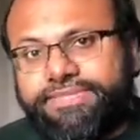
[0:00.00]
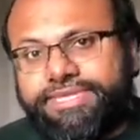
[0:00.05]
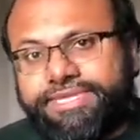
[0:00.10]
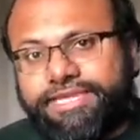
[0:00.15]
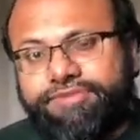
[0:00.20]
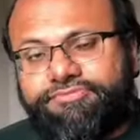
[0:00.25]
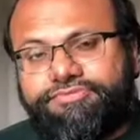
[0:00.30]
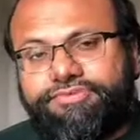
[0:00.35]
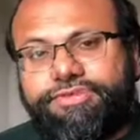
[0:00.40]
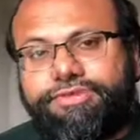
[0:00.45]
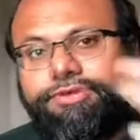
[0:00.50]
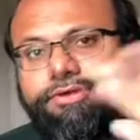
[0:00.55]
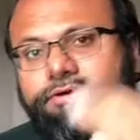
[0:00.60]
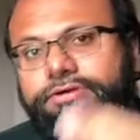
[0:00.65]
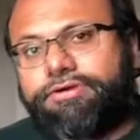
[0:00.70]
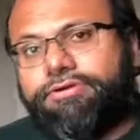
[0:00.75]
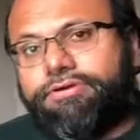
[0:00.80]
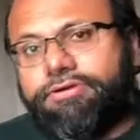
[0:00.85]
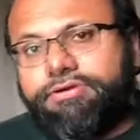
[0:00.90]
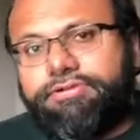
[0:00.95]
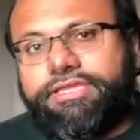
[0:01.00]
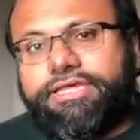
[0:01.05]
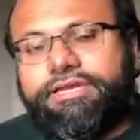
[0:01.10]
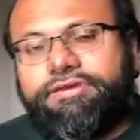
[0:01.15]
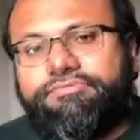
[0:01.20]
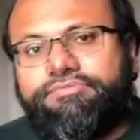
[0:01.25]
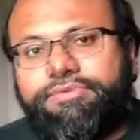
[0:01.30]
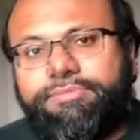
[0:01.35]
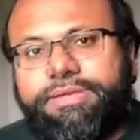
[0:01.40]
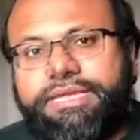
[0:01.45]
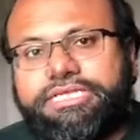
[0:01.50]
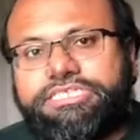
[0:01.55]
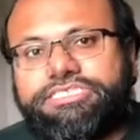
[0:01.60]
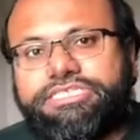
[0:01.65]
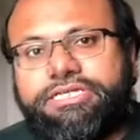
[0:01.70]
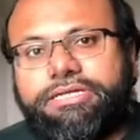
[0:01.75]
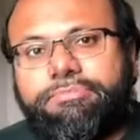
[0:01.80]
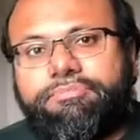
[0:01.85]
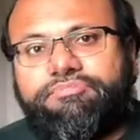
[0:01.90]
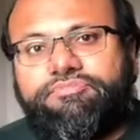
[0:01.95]
If you don't know that
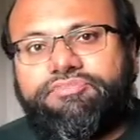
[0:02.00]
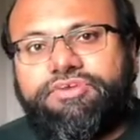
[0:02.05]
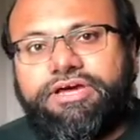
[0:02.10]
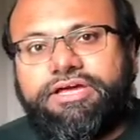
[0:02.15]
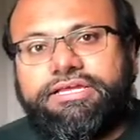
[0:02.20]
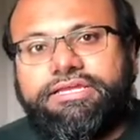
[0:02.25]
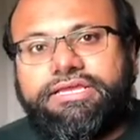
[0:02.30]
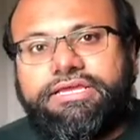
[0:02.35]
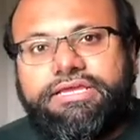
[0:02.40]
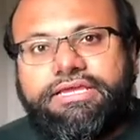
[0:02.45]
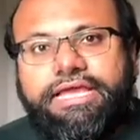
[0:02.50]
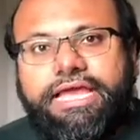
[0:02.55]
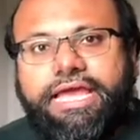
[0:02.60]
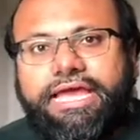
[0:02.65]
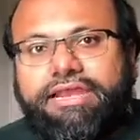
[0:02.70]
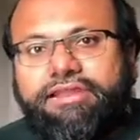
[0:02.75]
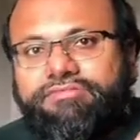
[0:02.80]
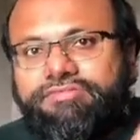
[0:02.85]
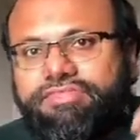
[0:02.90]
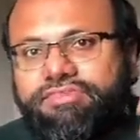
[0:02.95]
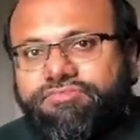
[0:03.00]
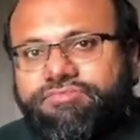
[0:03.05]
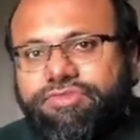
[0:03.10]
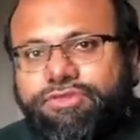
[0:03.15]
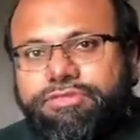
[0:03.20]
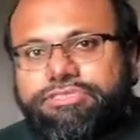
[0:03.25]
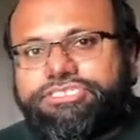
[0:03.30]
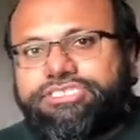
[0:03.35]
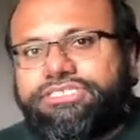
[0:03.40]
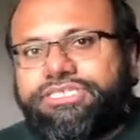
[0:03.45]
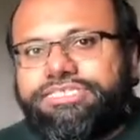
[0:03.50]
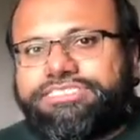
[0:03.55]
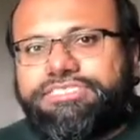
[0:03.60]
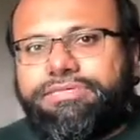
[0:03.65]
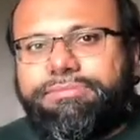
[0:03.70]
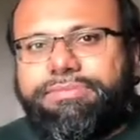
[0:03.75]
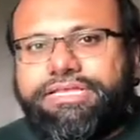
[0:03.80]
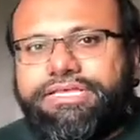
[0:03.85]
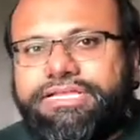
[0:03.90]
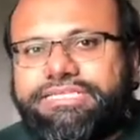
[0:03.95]
information up front, and if in the future that
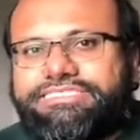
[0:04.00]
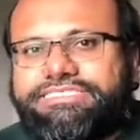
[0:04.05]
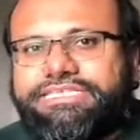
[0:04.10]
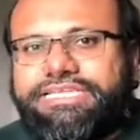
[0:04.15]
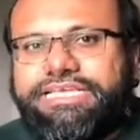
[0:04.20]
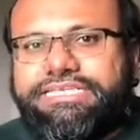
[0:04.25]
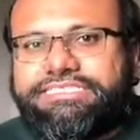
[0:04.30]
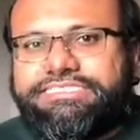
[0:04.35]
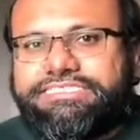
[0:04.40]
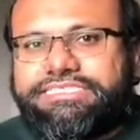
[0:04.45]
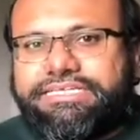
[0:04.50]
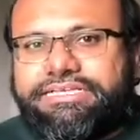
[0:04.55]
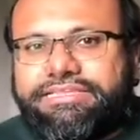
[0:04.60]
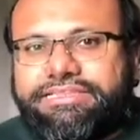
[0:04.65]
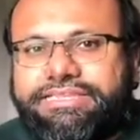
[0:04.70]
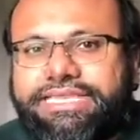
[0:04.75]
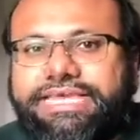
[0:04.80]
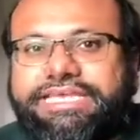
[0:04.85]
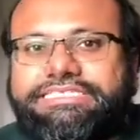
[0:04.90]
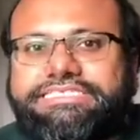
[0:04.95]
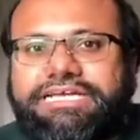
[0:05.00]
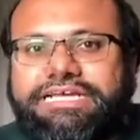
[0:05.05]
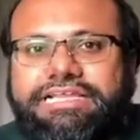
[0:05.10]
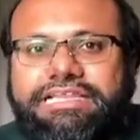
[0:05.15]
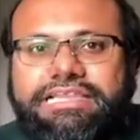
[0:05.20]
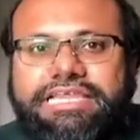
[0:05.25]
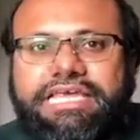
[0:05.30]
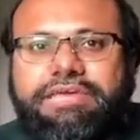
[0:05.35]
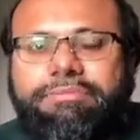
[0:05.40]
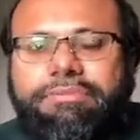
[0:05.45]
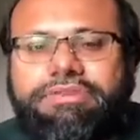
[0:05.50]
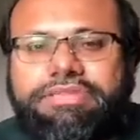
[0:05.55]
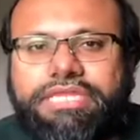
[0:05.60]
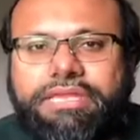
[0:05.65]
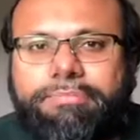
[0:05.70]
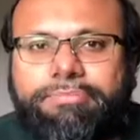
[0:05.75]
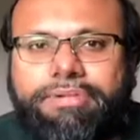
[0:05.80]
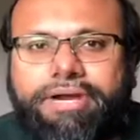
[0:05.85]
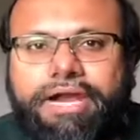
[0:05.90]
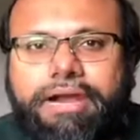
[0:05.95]
somebody else lays a claim on
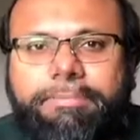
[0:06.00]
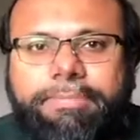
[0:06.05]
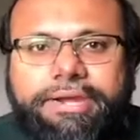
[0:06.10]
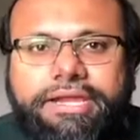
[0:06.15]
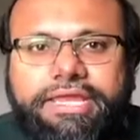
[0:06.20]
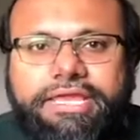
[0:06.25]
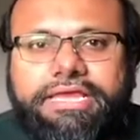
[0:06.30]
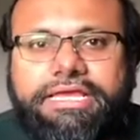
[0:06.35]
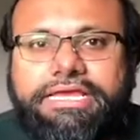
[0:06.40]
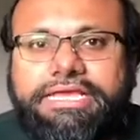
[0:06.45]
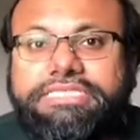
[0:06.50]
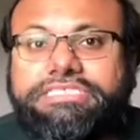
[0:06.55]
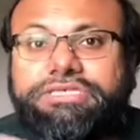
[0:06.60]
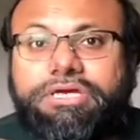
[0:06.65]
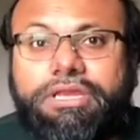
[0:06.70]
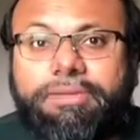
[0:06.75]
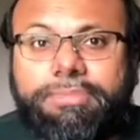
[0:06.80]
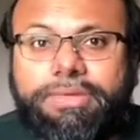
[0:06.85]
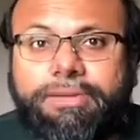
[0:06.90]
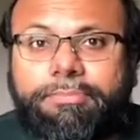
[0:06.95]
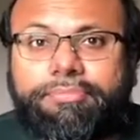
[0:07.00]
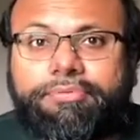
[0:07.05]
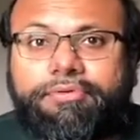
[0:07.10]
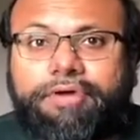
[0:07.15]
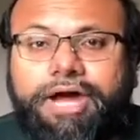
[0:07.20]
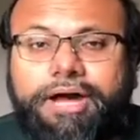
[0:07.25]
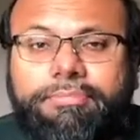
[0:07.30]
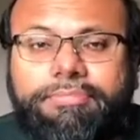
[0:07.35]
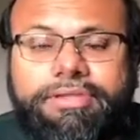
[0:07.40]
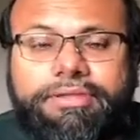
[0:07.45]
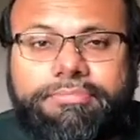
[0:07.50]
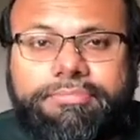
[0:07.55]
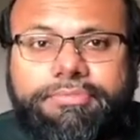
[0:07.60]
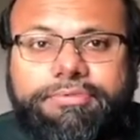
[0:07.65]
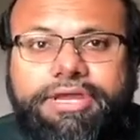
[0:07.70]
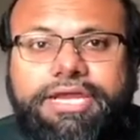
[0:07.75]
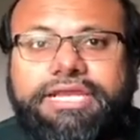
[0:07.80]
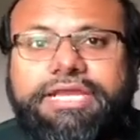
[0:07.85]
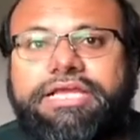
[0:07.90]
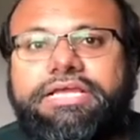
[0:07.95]
that property, it's going to be a problem,
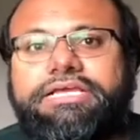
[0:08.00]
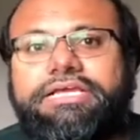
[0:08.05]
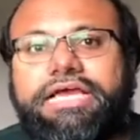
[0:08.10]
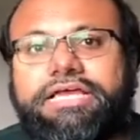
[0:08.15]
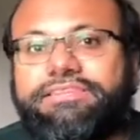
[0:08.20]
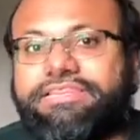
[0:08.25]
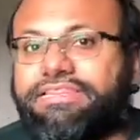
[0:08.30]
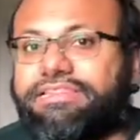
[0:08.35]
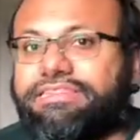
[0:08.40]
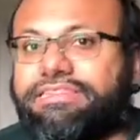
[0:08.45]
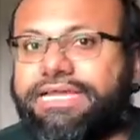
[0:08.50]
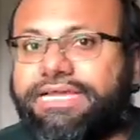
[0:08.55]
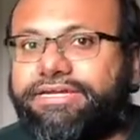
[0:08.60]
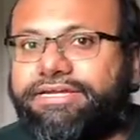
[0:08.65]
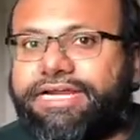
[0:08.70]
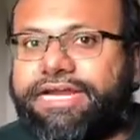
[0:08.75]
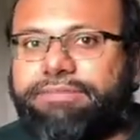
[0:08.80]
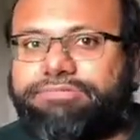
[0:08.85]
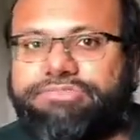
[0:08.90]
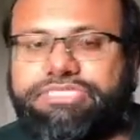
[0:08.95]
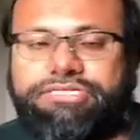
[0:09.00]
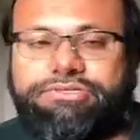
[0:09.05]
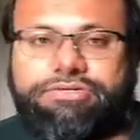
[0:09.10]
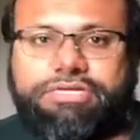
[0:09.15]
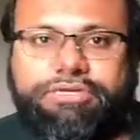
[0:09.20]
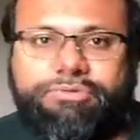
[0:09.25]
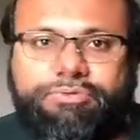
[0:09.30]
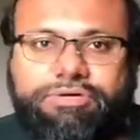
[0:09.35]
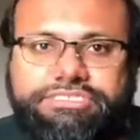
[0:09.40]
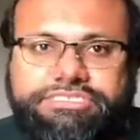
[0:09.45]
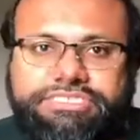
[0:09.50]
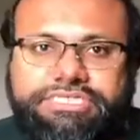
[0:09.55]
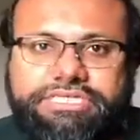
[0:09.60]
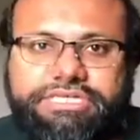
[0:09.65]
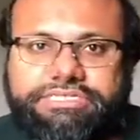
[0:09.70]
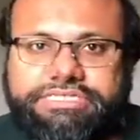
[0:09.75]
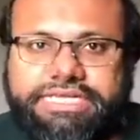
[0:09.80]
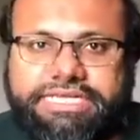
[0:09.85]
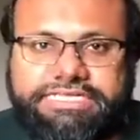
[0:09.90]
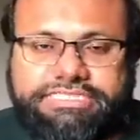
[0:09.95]
right? And the lender absolutely wants to
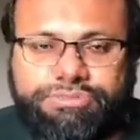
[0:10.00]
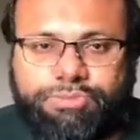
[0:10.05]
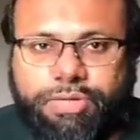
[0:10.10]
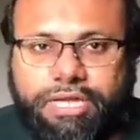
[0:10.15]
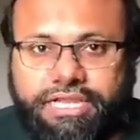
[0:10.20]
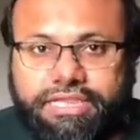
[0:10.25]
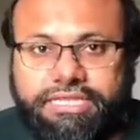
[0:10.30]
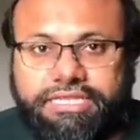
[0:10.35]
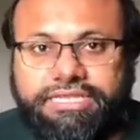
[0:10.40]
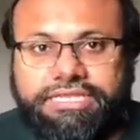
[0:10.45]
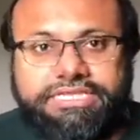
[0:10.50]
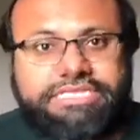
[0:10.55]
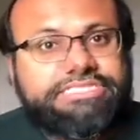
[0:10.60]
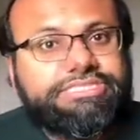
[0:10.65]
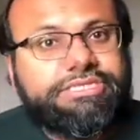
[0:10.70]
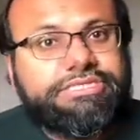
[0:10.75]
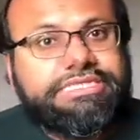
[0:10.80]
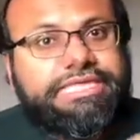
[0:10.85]
know that as well. So they